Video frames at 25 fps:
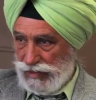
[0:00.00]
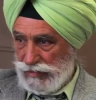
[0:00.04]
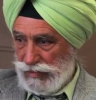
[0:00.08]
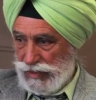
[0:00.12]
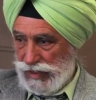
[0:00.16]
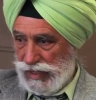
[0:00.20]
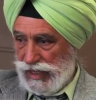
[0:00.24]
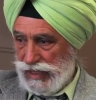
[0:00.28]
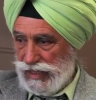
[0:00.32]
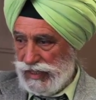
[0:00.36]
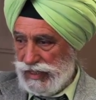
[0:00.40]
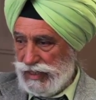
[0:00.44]

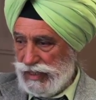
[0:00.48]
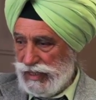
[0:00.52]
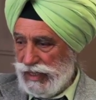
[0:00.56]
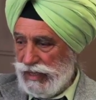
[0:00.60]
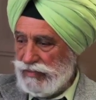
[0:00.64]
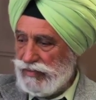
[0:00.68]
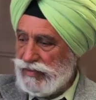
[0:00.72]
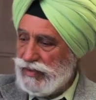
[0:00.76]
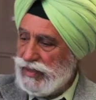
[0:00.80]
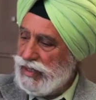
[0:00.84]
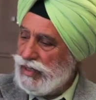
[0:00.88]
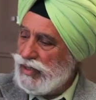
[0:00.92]
but I
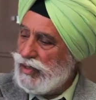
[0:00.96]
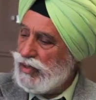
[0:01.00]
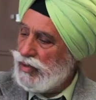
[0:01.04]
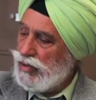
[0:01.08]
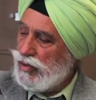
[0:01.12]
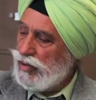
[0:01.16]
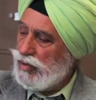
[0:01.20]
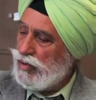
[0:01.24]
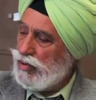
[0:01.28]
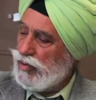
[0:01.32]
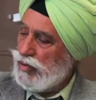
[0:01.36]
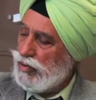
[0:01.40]
definitely
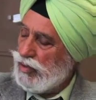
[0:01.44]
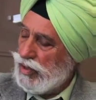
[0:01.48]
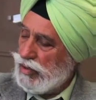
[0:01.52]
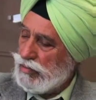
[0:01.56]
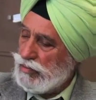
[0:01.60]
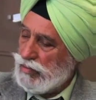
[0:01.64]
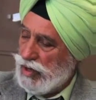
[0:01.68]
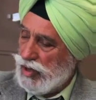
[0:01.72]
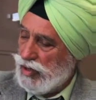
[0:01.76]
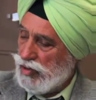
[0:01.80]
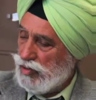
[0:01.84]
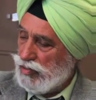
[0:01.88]
know
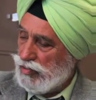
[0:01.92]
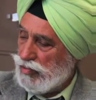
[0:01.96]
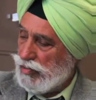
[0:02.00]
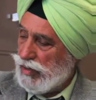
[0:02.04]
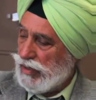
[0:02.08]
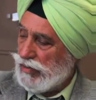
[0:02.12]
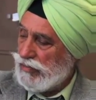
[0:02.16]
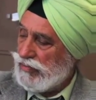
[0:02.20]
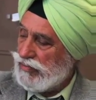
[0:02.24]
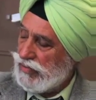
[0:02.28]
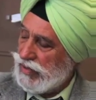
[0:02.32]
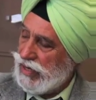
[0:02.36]
about
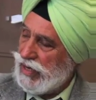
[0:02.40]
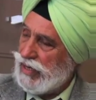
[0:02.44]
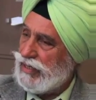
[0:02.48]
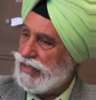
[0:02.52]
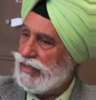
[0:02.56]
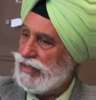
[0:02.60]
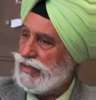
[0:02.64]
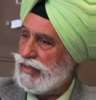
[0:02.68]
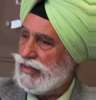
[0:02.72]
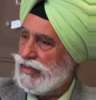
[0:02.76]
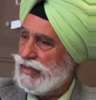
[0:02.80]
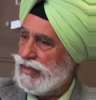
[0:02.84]
my
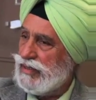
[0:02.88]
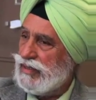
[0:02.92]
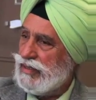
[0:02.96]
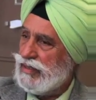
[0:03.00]
friend.